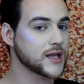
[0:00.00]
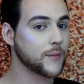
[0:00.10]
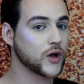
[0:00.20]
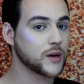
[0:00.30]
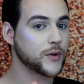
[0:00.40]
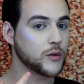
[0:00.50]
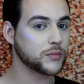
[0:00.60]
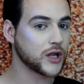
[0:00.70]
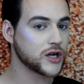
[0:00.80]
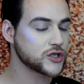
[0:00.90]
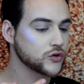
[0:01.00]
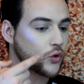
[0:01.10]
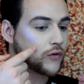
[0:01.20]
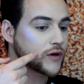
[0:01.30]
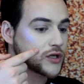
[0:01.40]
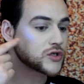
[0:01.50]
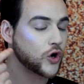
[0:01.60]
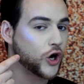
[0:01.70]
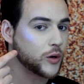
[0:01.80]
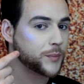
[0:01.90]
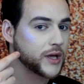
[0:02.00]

I'm going to put blush over the top